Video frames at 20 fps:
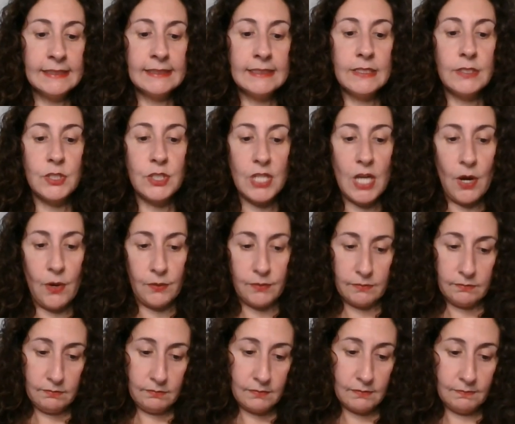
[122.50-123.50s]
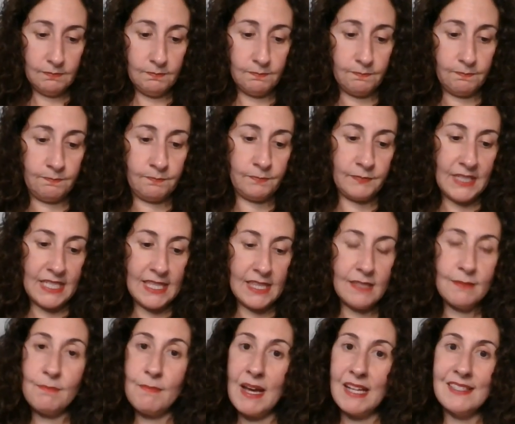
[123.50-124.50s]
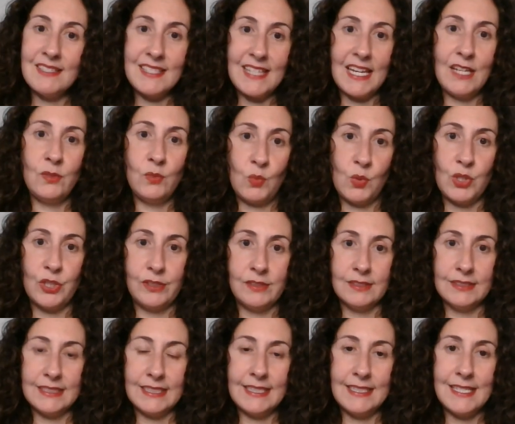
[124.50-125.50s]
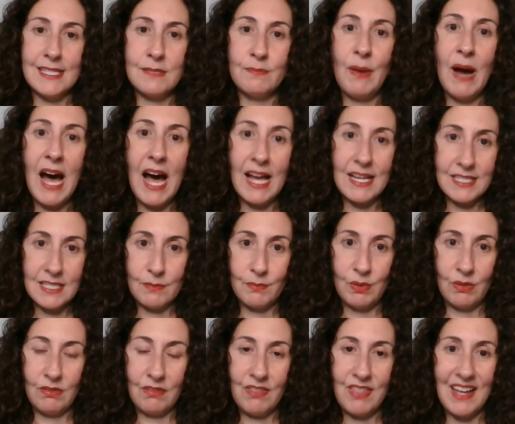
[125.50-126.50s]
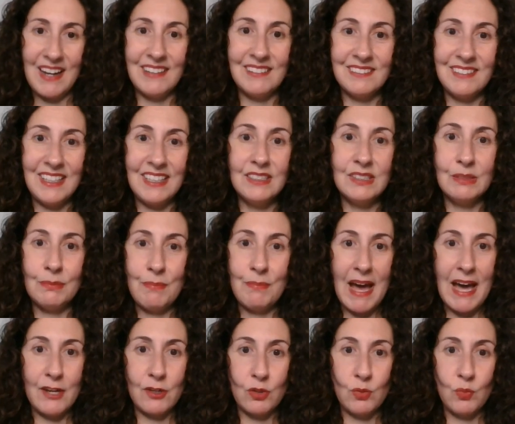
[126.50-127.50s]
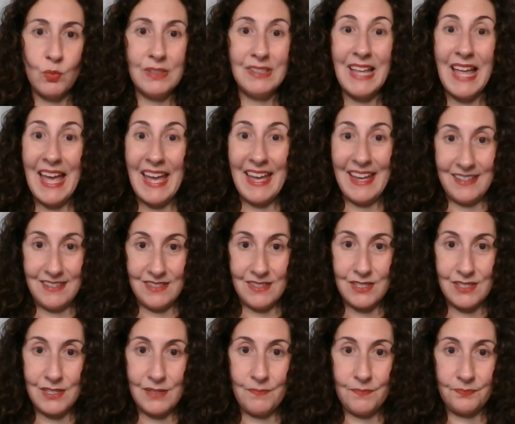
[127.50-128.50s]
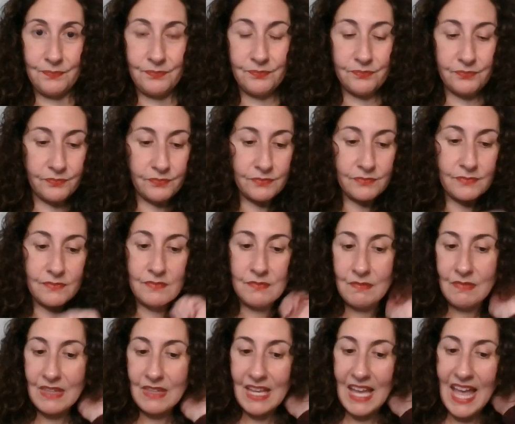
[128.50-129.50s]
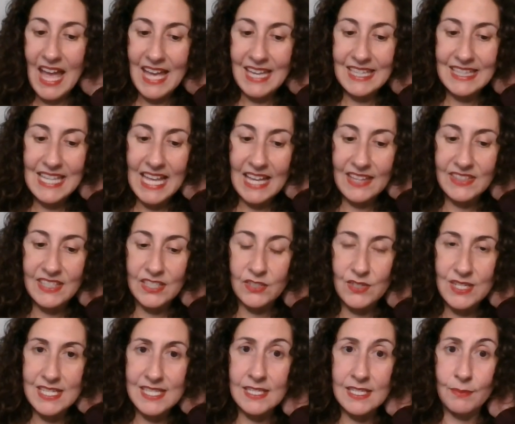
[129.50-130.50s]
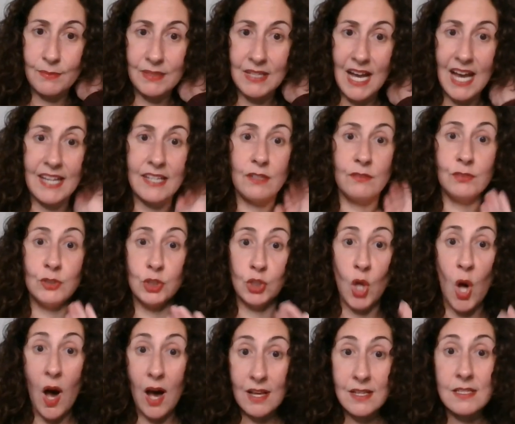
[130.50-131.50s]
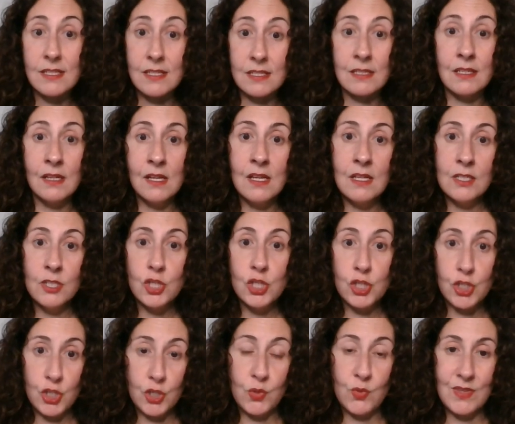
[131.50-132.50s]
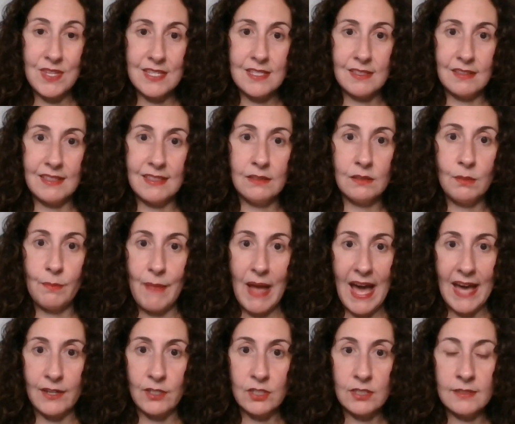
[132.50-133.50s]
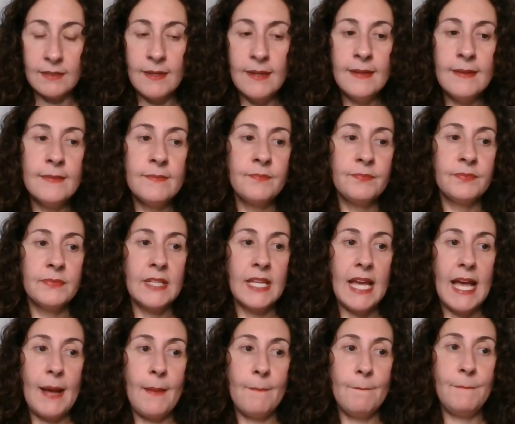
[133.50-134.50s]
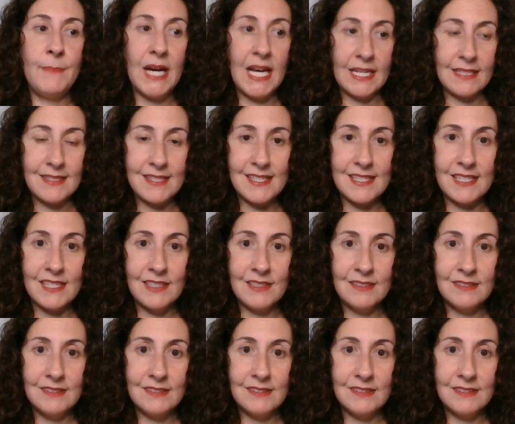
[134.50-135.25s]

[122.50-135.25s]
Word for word: So in the mundane world, it is possible that a legal matter will end and that there is some kind of loss to this legal matter. But